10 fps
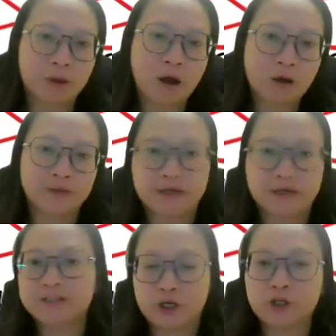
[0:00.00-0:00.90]
block that is
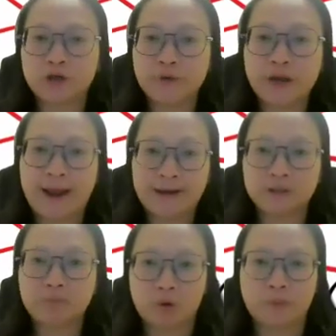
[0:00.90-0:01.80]
stationary at
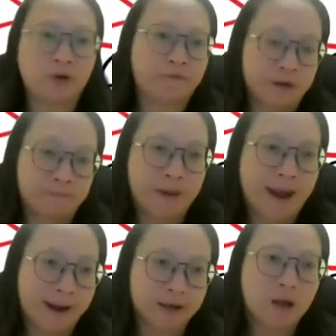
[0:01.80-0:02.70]
the moment of
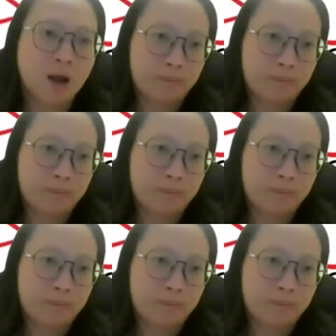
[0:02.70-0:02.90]
impact,